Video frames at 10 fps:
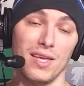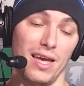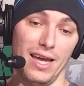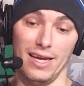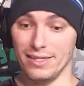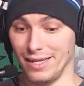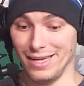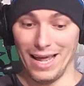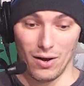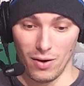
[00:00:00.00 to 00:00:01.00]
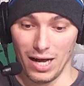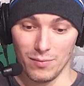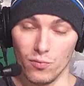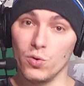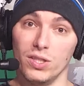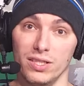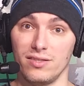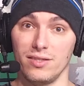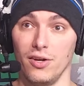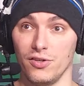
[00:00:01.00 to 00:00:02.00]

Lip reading: And now I'm really sunk.